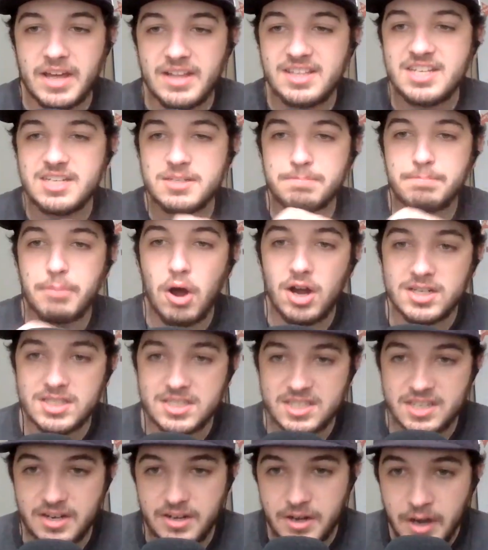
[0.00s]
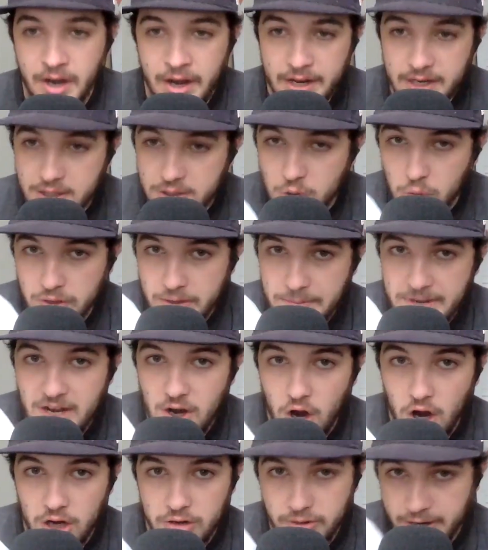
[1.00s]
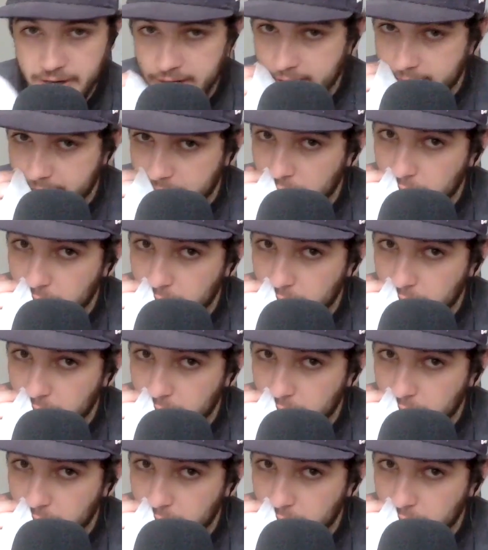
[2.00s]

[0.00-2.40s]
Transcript: at least Boston is going to be honoring him